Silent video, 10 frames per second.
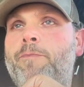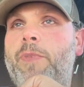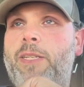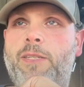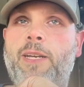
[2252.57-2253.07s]

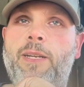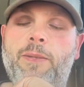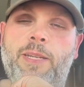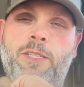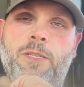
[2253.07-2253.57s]
That's
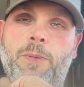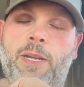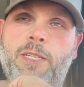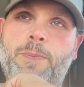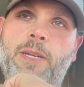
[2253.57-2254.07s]
just what
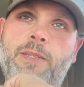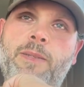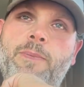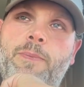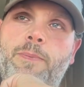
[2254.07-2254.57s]
I
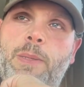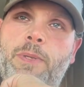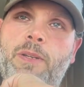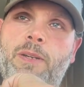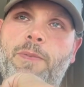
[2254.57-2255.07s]
expected.
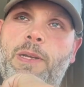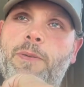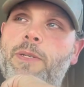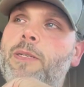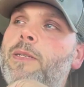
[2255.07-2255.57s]
Maybe
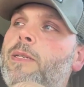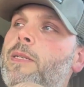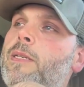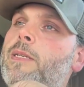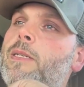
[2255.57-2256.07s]
$3,500.
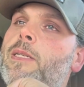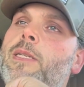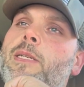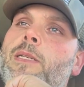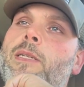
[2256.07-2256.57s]

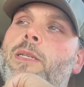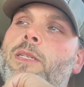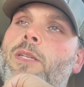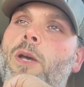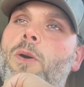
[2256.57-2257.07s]

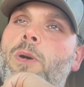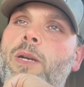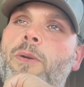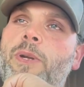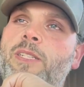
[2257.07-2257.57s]
So
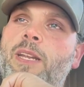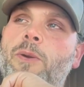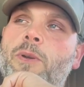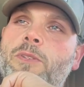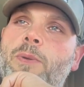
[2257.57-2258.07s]
Wednesday
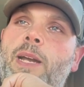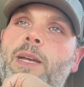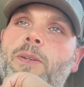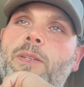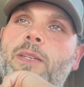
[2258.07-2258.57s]
rolls
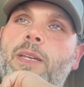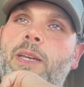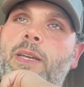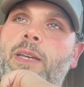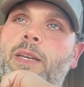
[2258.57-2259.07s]
around
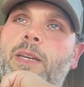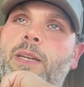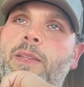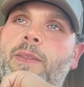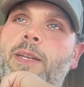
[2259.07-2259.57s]

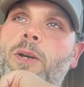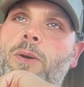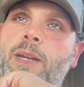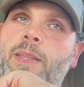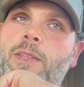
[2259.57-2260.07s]
and they
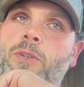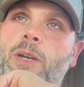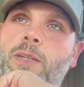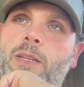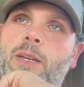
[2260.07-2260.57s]
don't get the
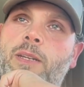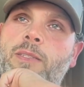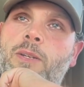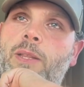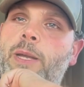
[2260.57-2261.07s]
truck done
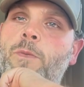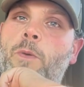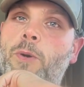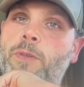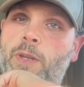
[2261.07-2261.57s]
until like
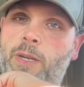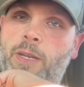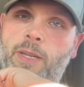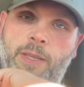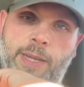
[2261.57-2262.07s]

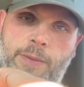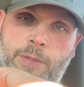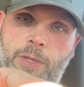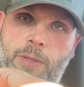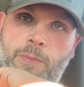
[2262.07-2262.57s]
4:30 in the
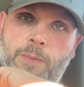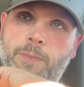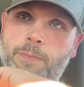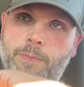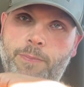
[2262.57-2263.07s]
afternoon,
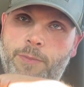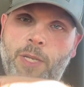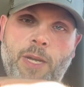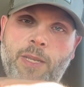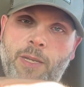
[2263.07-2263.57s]

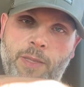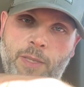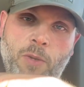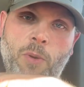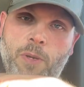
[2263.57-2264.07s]
knocking on
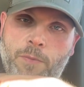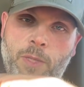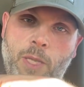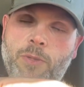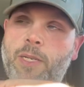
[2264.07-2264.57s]
the door of
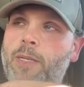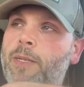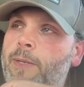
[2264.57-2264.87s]
closing.